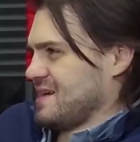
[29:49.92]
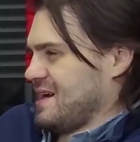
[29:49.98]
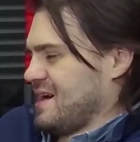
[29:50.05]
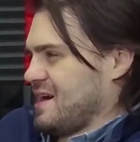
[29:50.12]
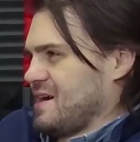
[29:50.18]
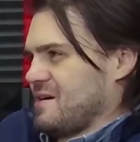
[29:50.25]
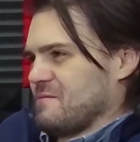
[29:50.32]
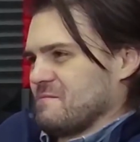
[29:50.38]

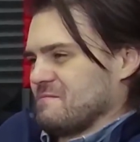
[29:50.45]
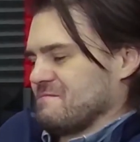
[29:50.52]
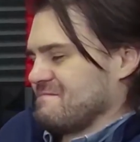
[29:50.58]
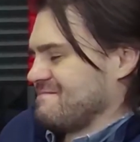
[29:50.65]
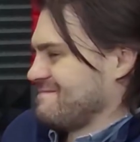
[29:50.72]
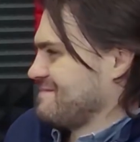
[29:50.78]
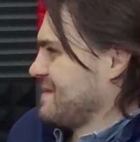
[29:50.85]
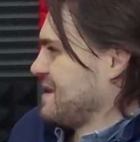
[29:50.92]

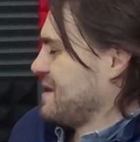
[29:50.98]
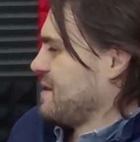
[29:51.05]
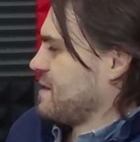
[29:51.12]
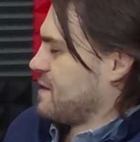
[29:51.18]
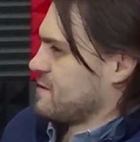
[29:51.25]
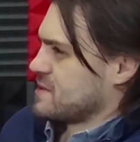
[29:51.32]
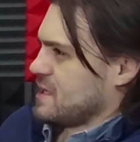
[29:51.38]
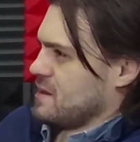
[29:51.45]

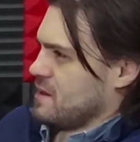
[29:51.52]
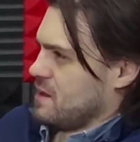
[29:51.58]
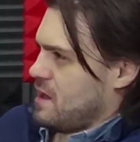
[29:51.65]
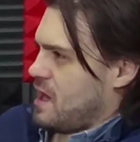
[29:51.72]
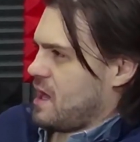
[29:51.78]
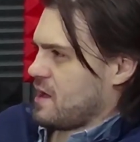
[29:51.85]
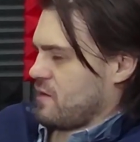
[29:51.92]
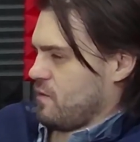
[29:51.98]
There's a
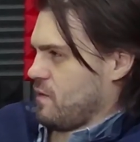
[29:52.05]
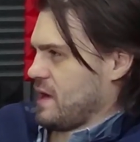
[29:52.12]
lot of